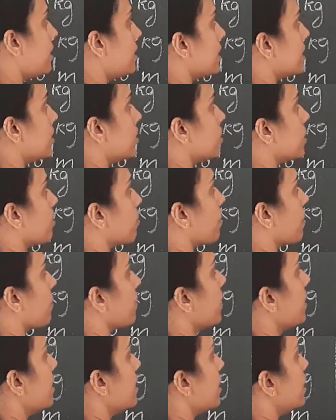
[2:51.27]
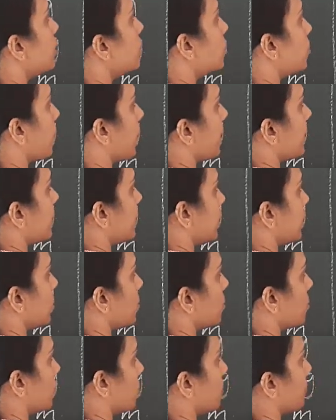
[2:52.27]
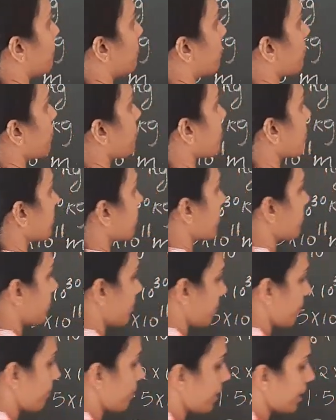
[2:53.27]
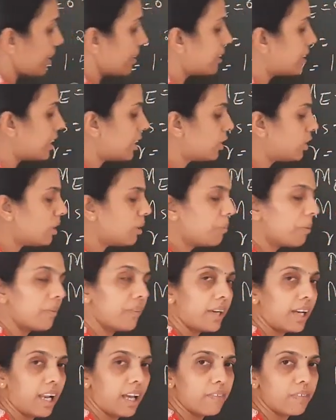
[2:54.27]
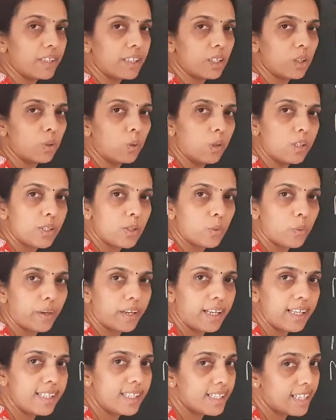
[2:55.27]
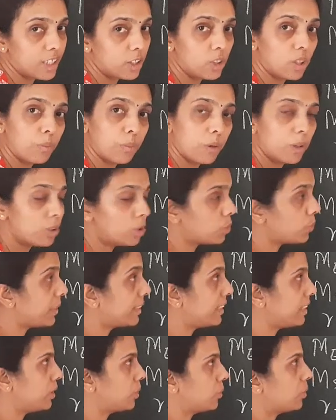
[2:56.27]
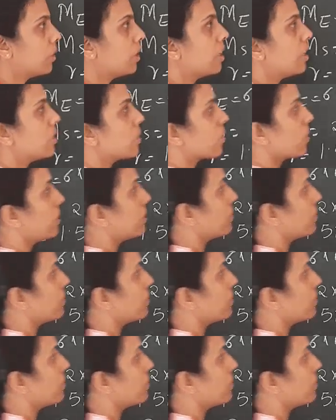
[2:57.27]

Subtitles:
10 to the power 22. 10 to the power 11 the whole square is 10 to the power 22. So